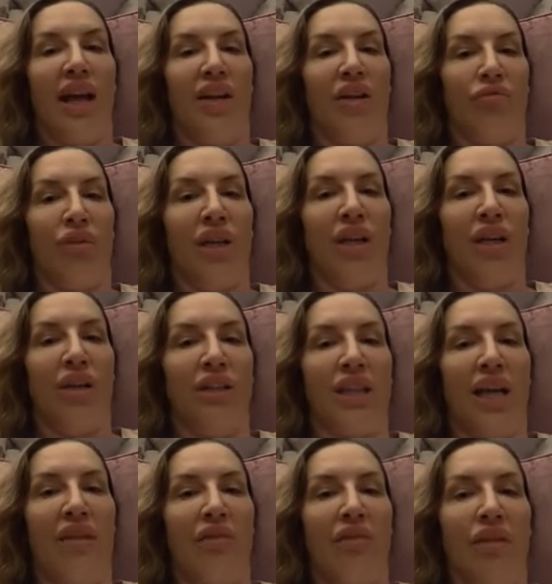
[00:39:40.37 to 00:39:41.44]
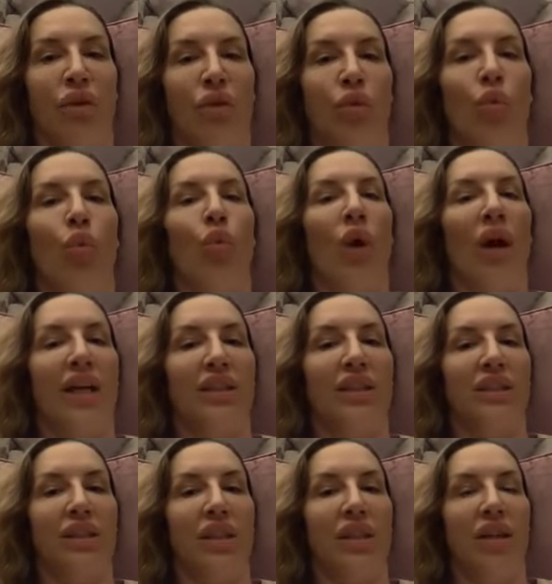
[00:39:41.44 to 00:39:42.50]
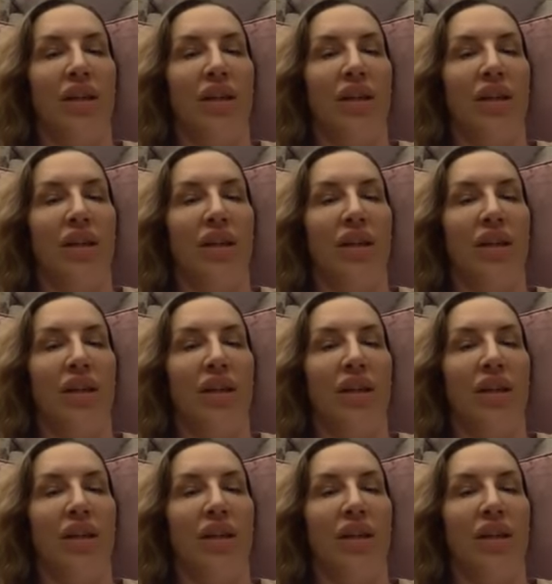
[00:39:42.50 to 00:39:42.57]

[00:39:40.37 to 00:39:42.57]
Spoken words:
and I've realised I don't always